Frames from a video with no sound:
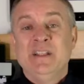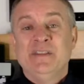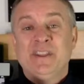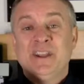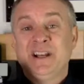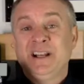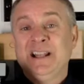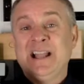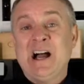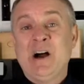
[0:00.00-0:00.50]

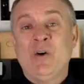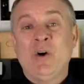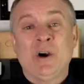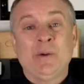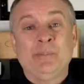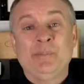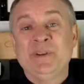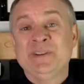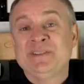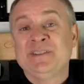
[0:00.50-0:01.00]
that allow
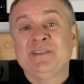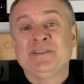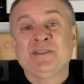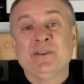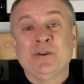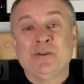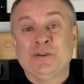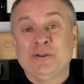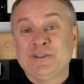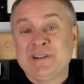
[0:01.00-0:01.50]
our business
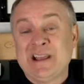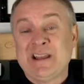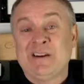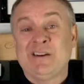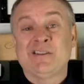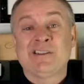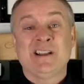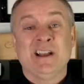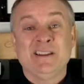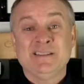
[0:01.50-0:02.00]
owners and
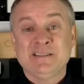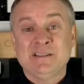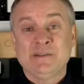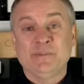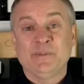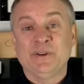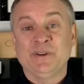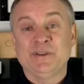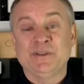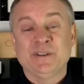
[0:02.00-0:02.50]
our
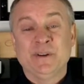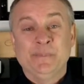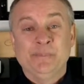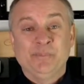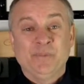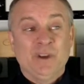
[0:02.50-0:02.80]
customers